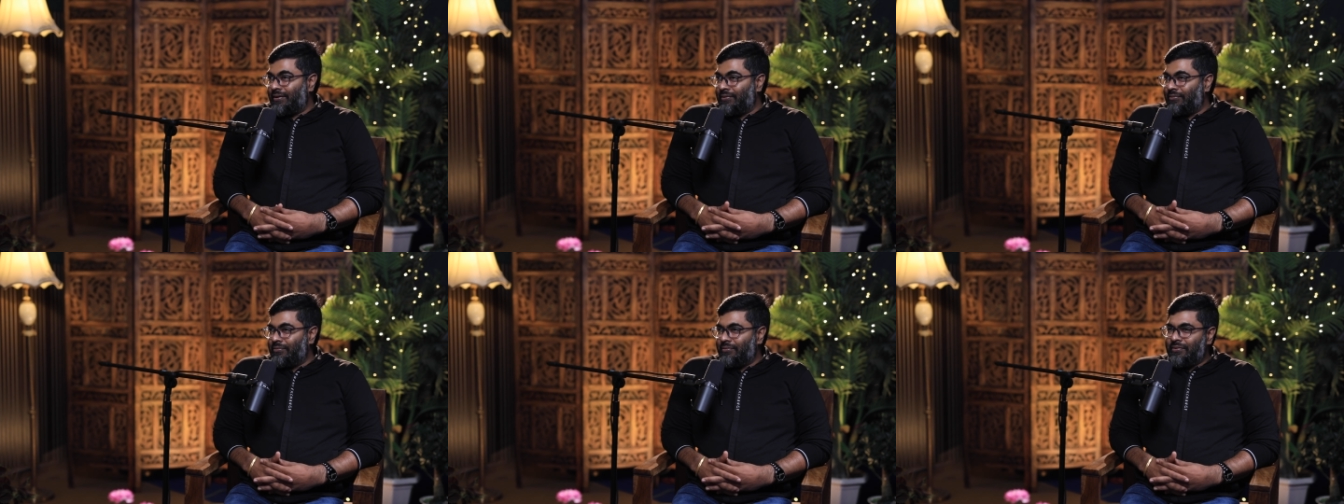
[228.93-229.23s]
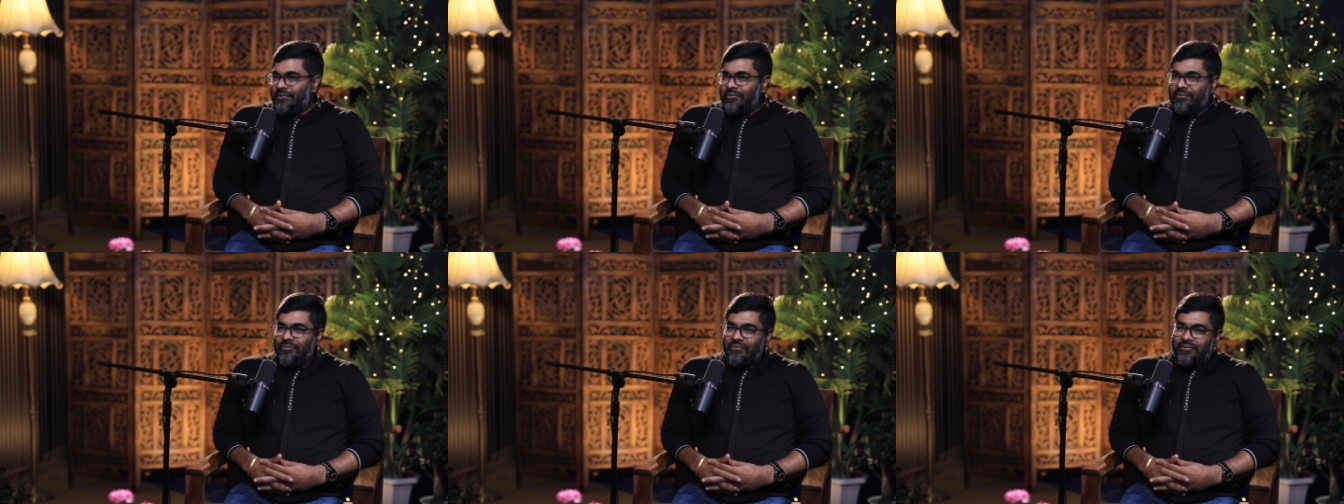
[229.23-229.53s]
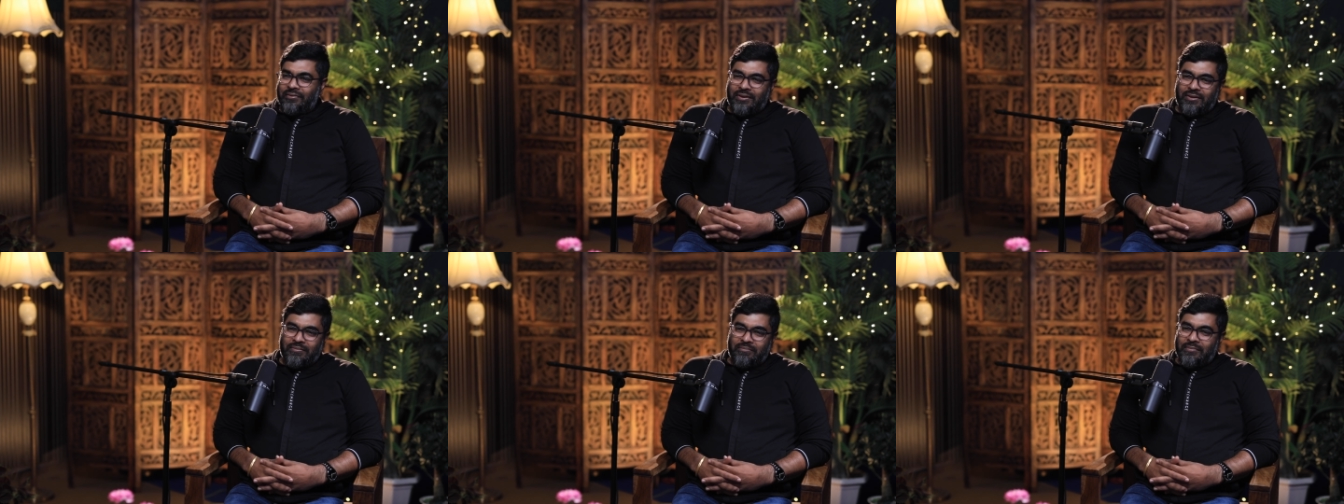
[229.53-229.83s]
You
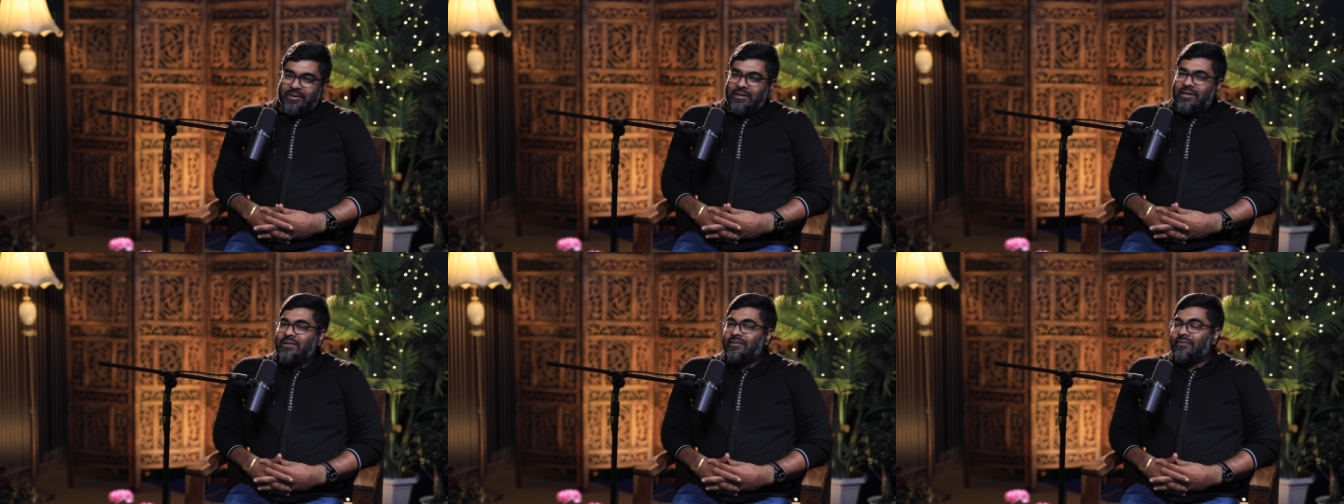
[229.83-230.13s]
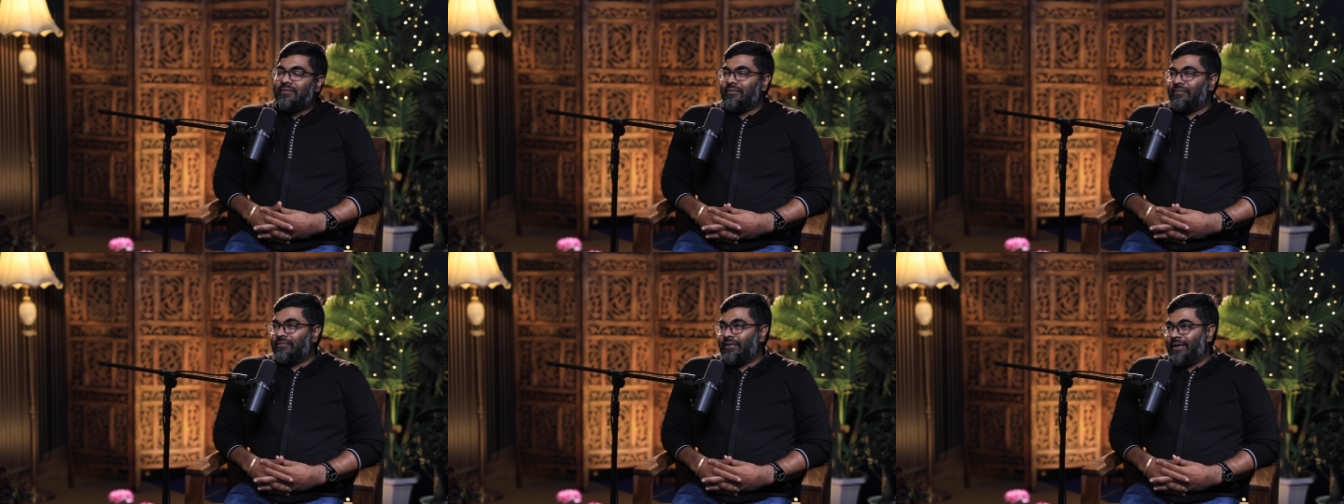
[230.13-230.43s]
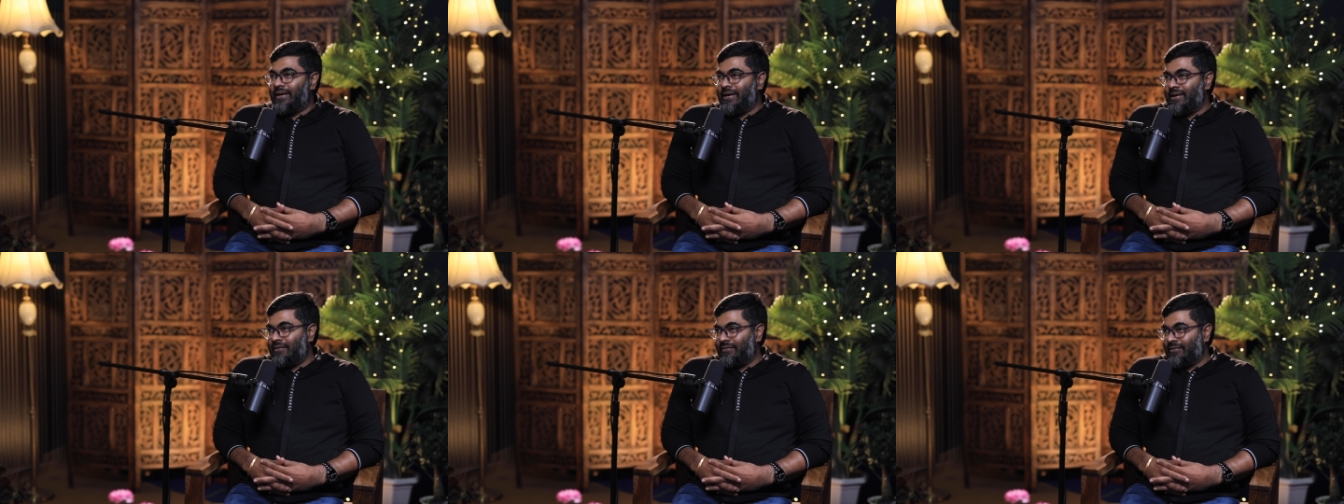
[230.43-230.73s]
see millions of
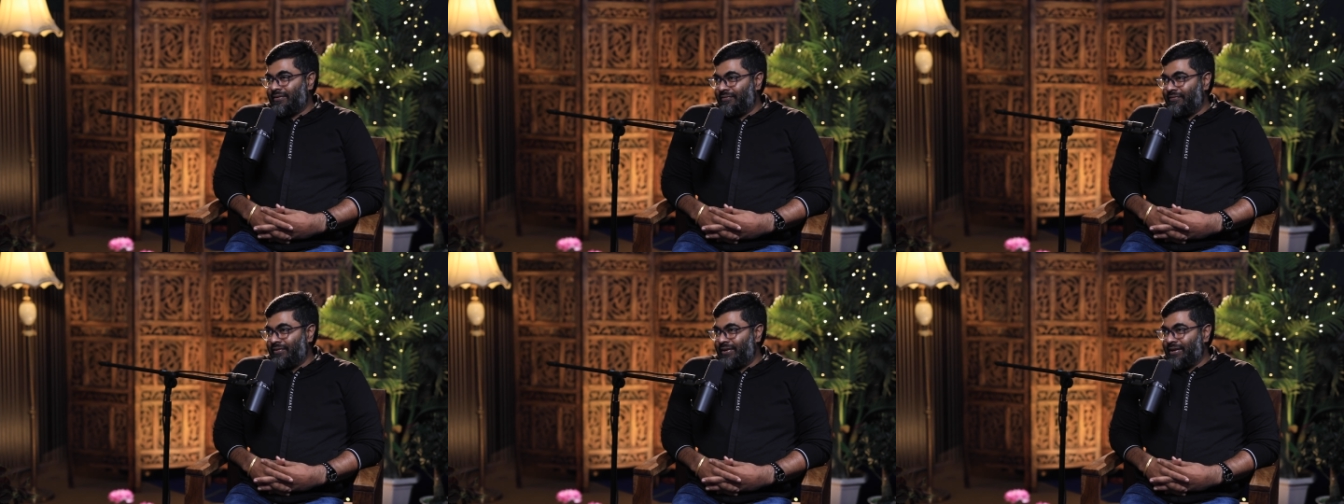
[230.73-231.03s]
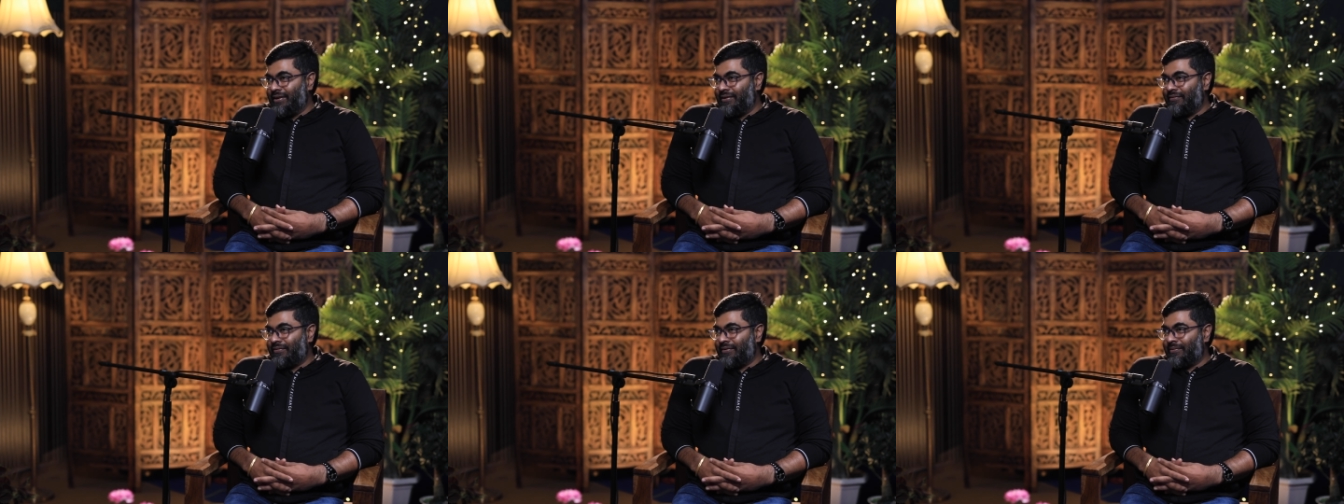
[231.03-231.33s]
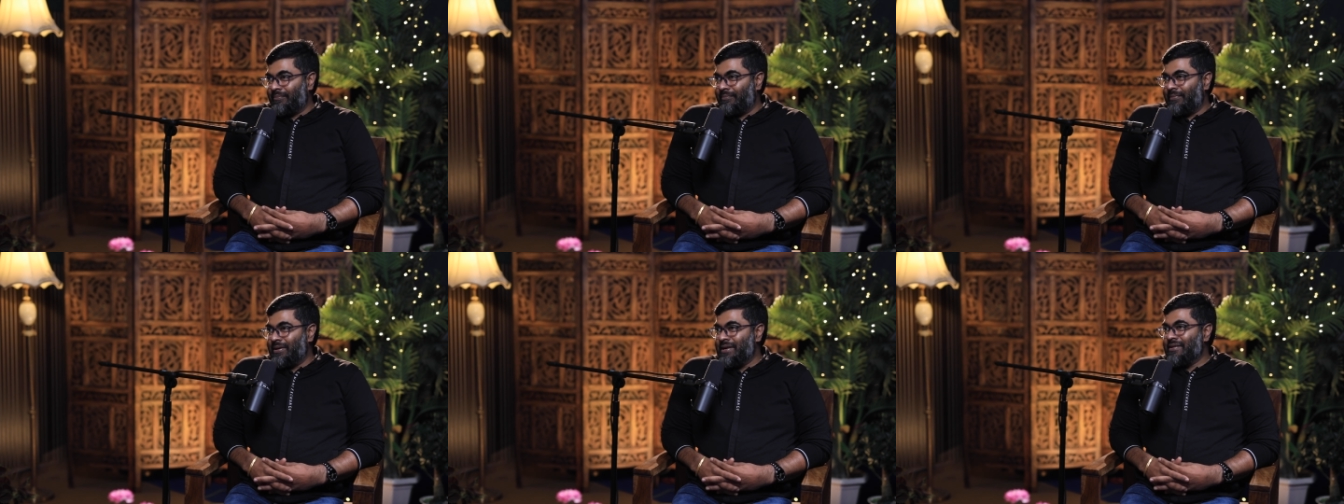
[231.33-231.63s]
ideas every day
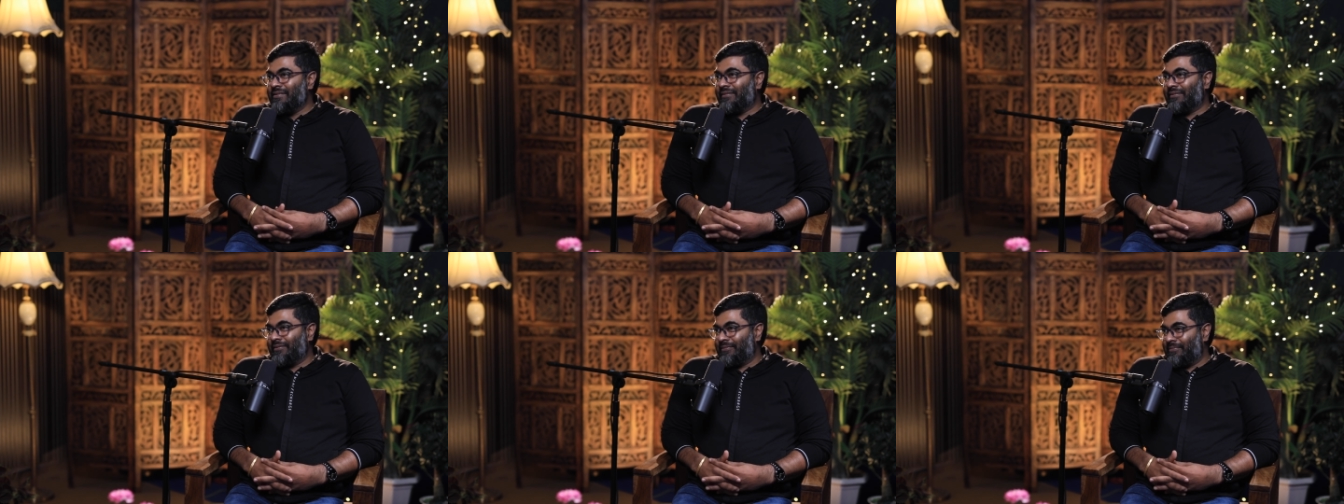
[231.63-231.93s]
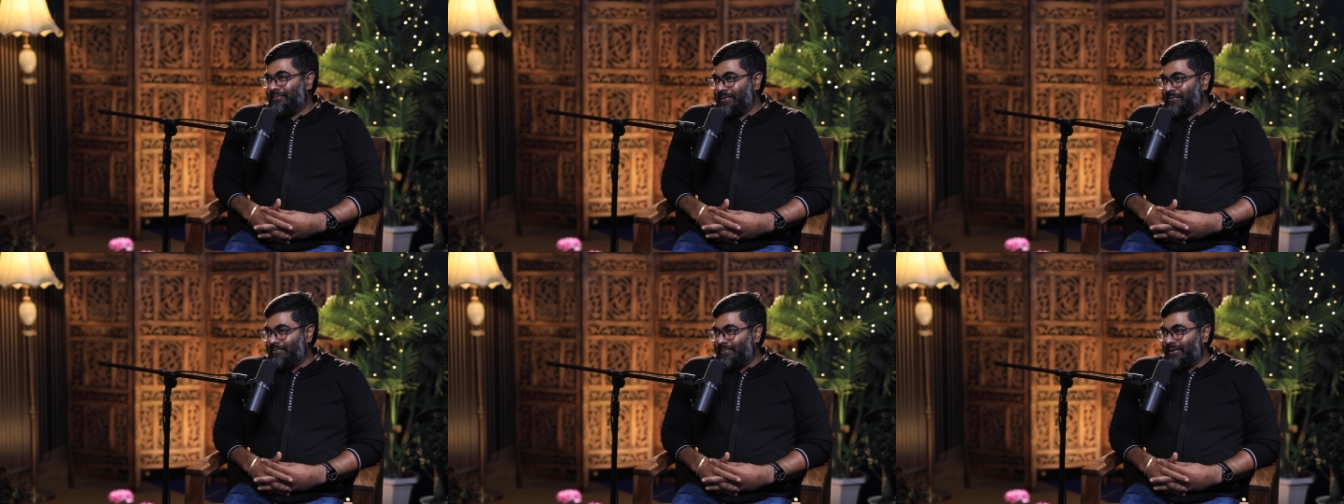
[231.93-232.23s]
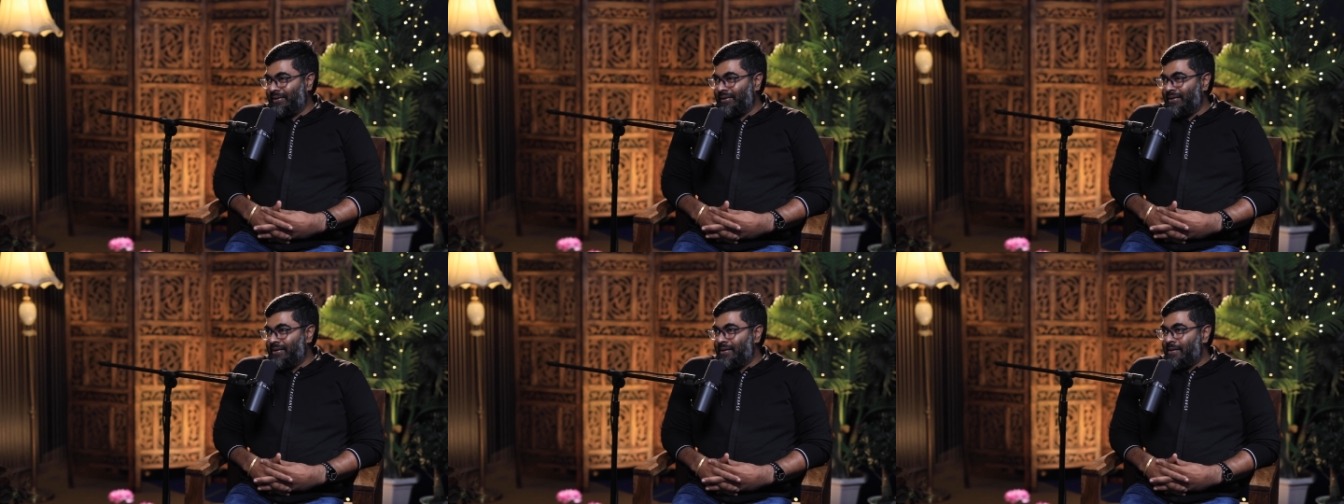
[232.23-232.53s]
from millions of people,